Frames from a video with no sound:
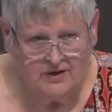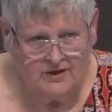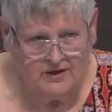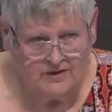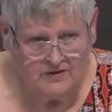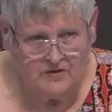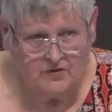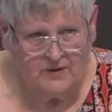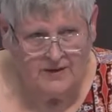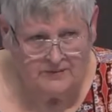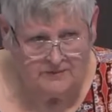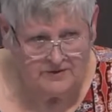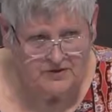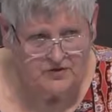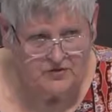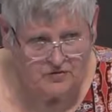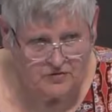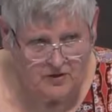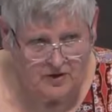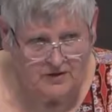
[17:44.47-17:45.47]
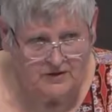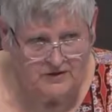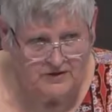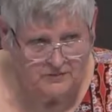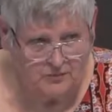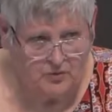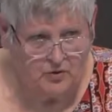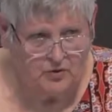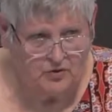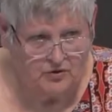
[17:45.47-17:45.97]
So I'm a strong
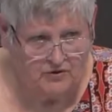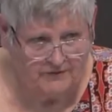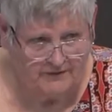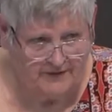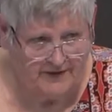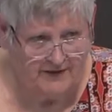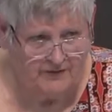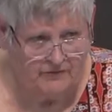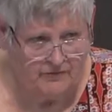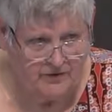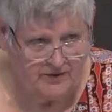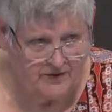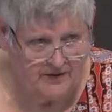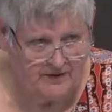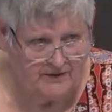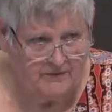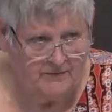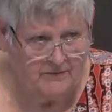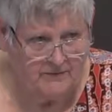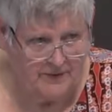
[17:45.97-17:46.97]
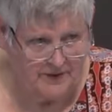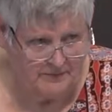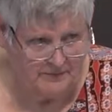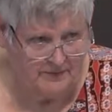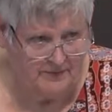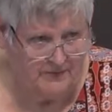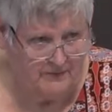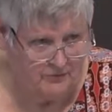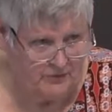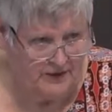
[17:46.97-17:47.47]
supporter of everything
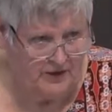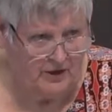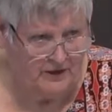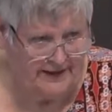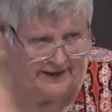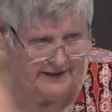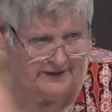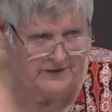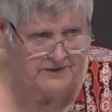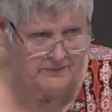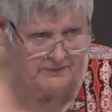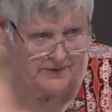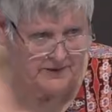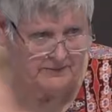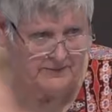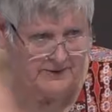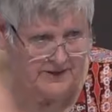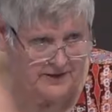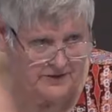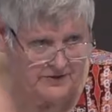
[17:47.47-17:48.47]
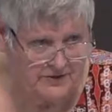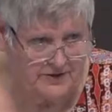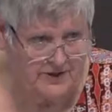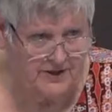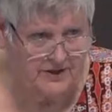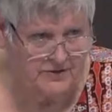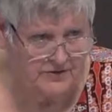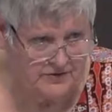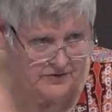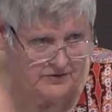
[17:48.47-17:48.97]
related to public
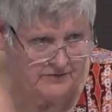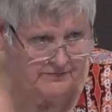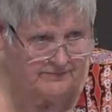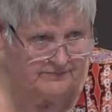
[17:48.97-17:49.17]
education.